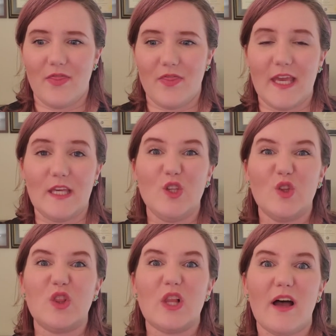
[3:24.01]
they
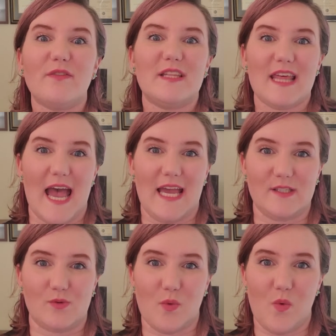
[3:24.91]
loved that
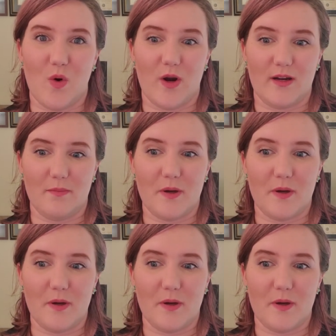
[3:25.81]
as a reward.